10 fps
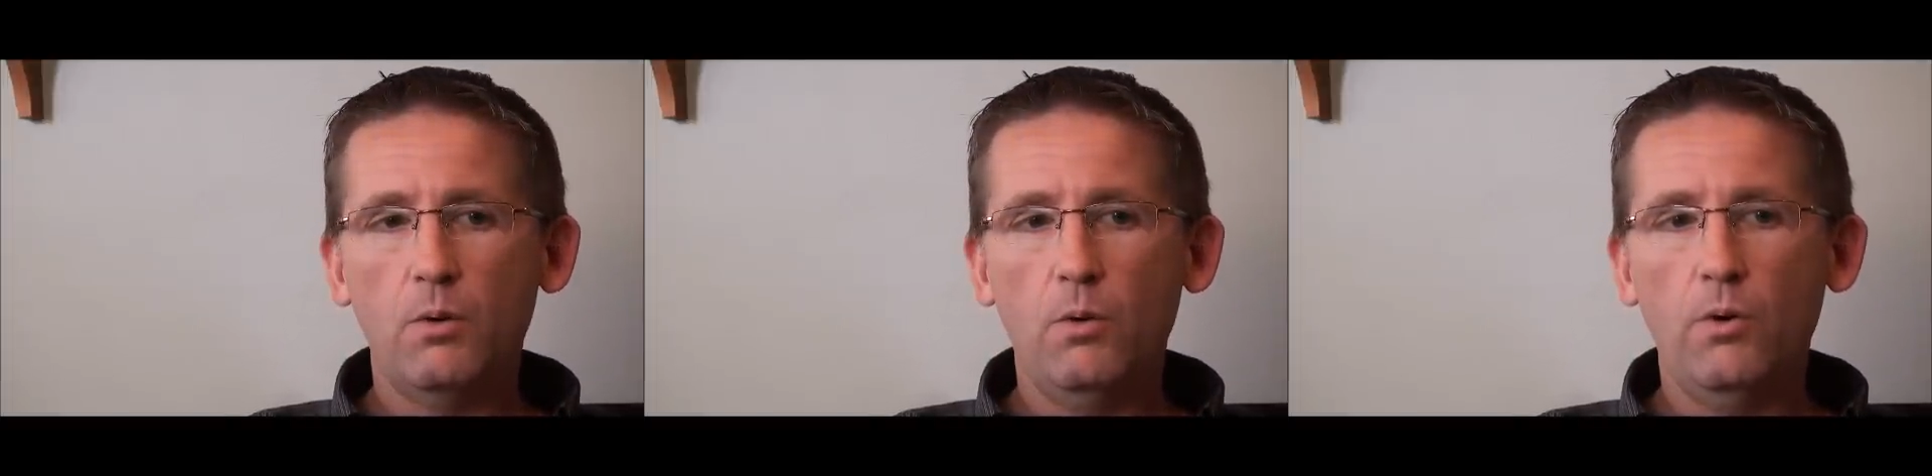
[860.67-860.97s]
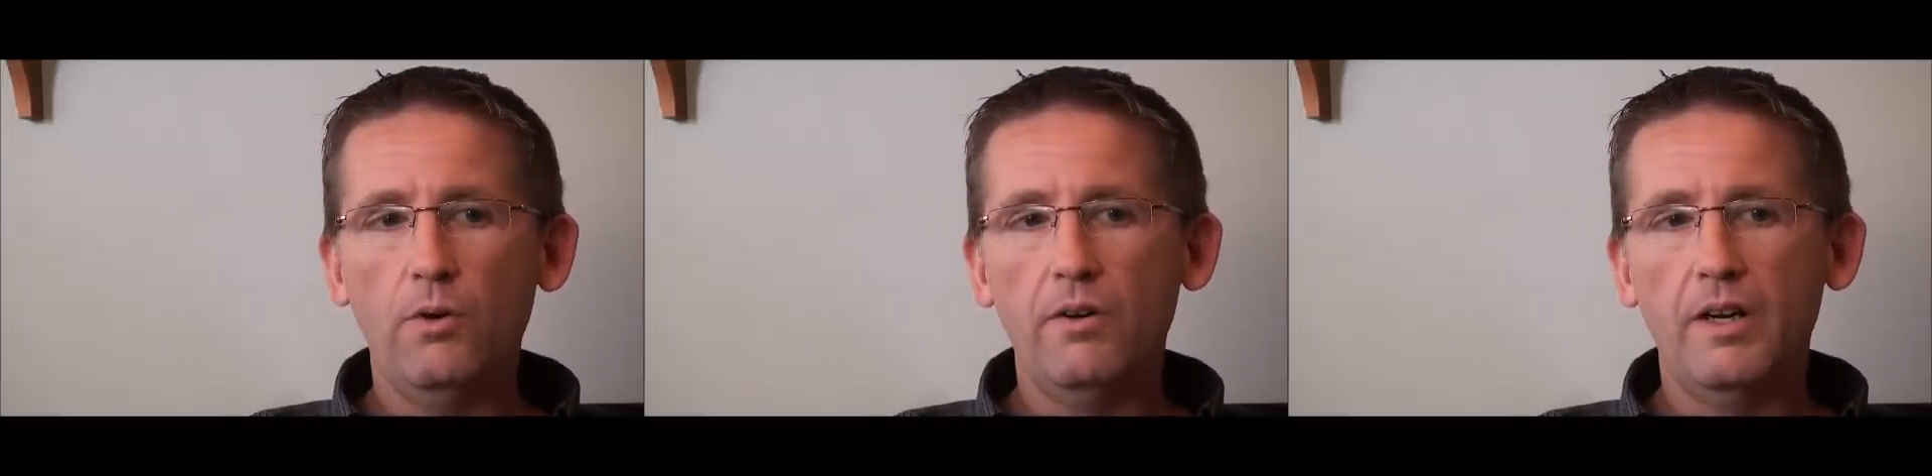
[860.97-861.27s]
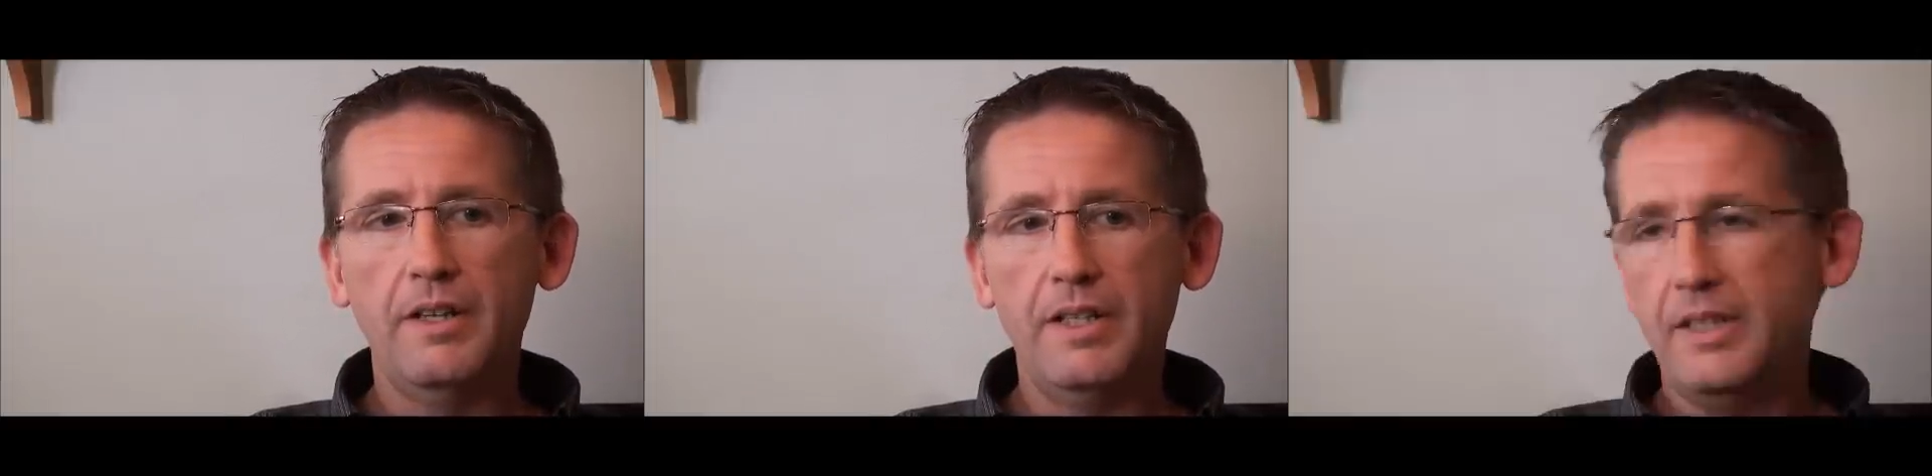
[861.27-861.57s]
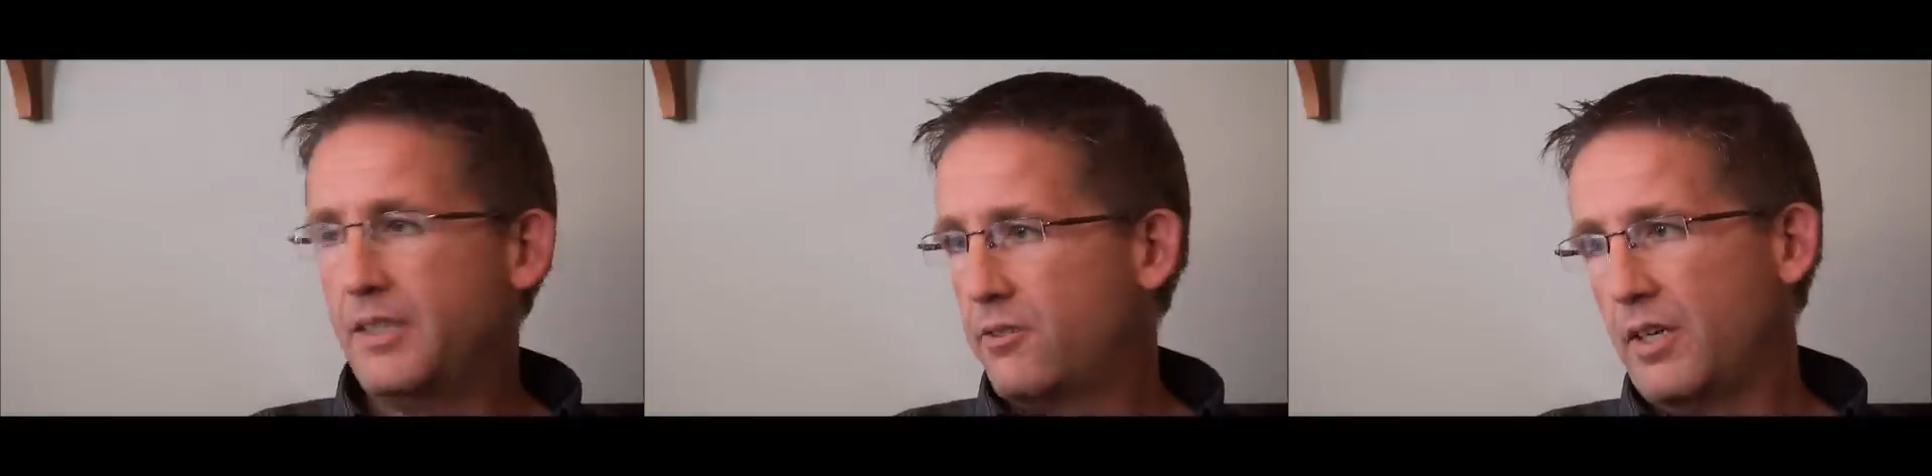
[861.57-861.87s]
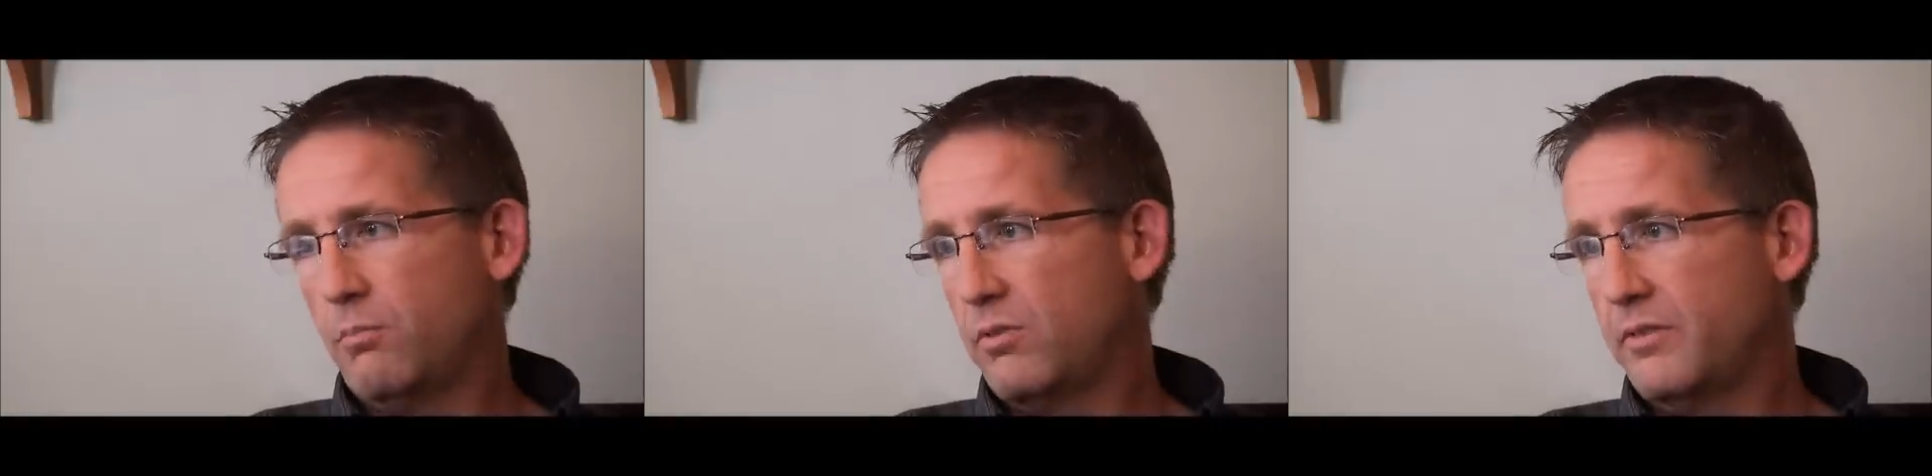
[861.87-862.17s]
or a need to
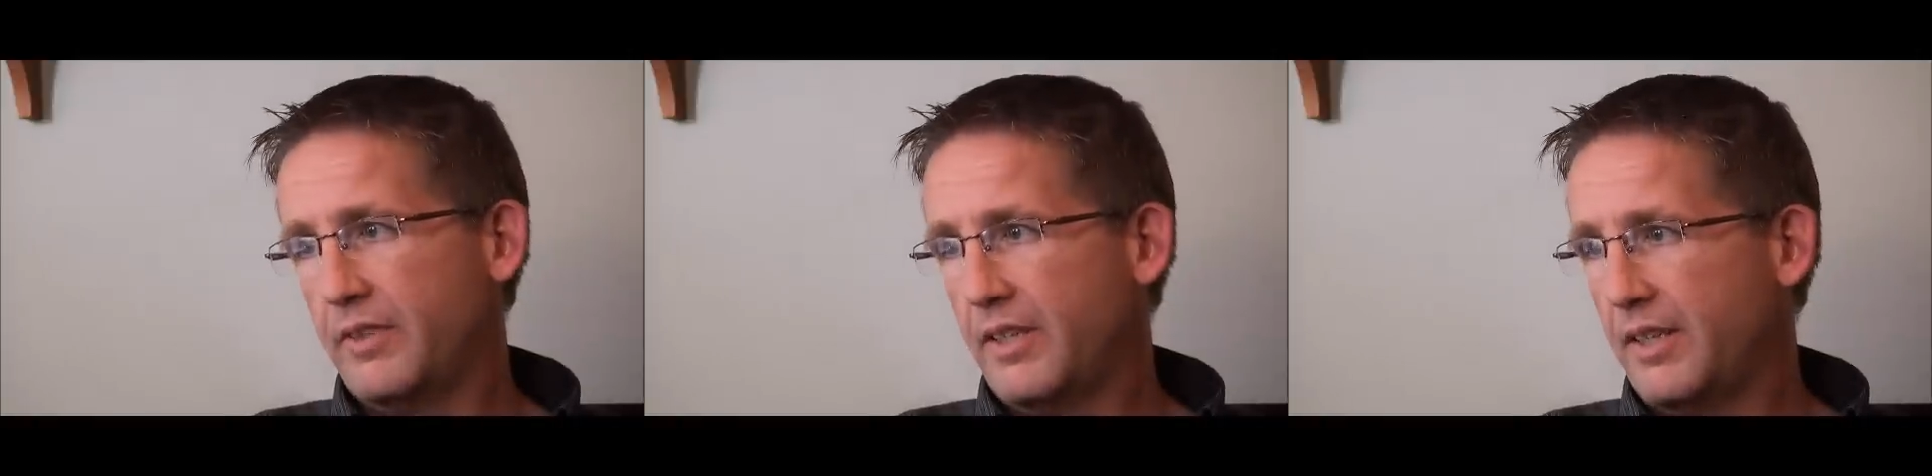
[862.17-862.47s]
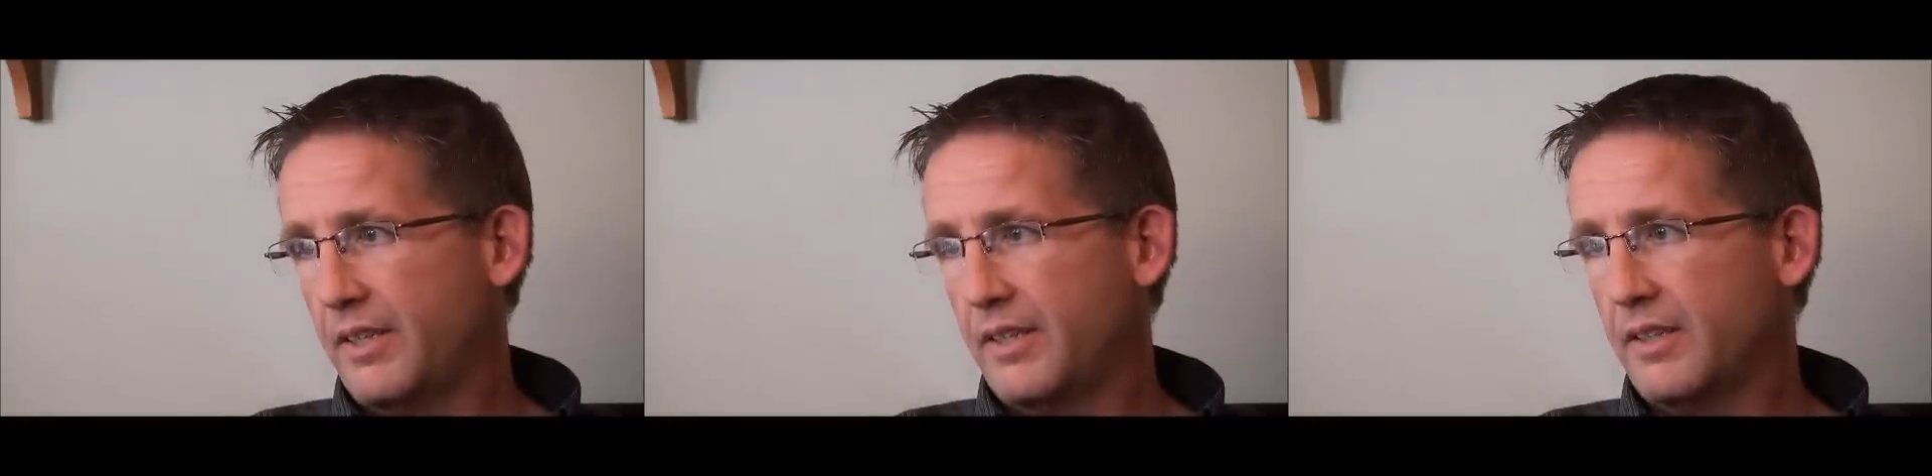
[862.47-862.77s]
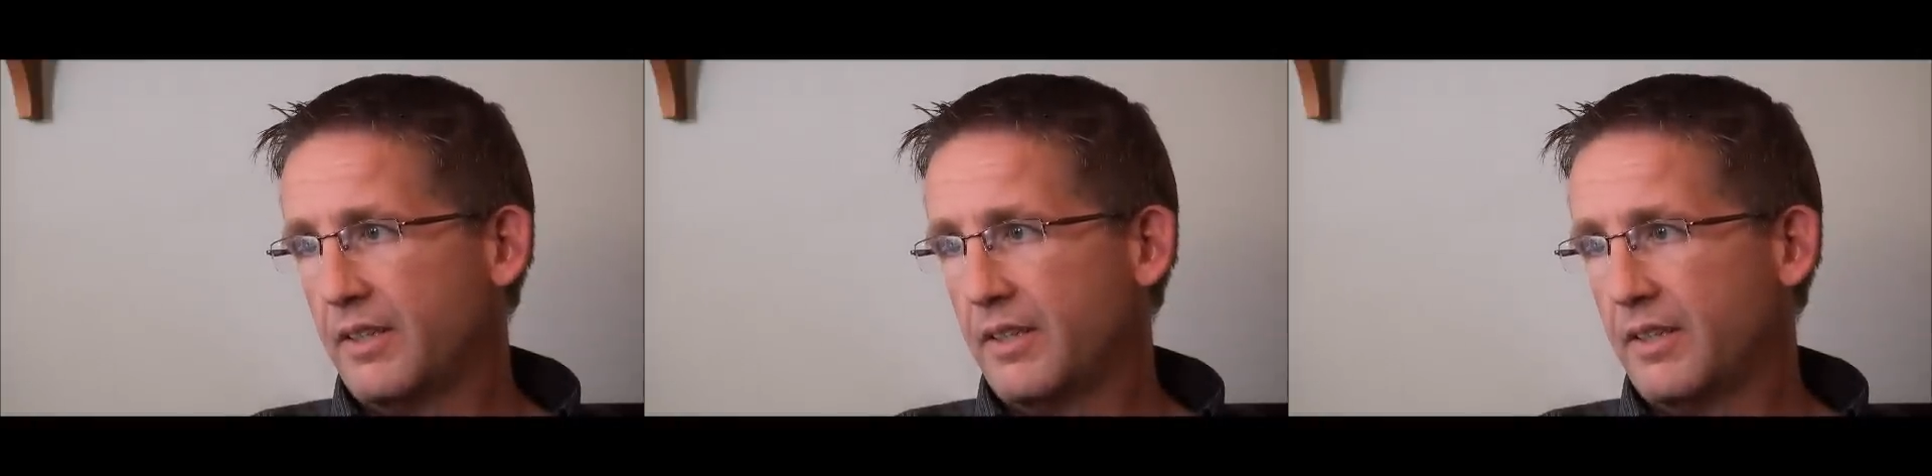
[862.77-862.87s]
try to prove anything.